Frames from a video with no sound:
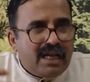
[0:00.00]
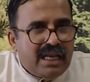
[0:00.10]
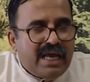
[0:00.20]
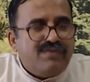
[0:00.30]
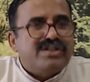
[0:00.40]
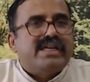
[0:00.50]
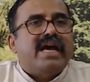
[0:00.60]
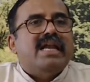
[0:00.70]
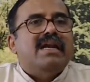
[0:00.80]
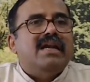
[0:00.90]

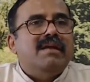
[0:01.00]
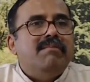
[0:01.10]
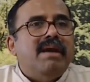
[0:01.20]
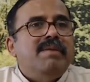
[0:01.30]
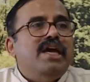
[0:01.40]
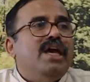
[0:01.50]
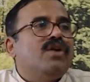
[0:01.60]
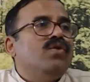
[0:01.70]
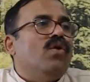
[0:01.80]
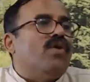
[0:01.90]
lifestyle may be
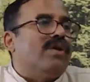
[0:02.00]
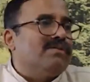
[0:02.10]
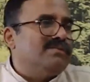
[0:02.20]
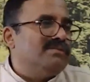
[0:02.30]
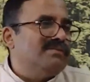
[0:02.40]
ignored.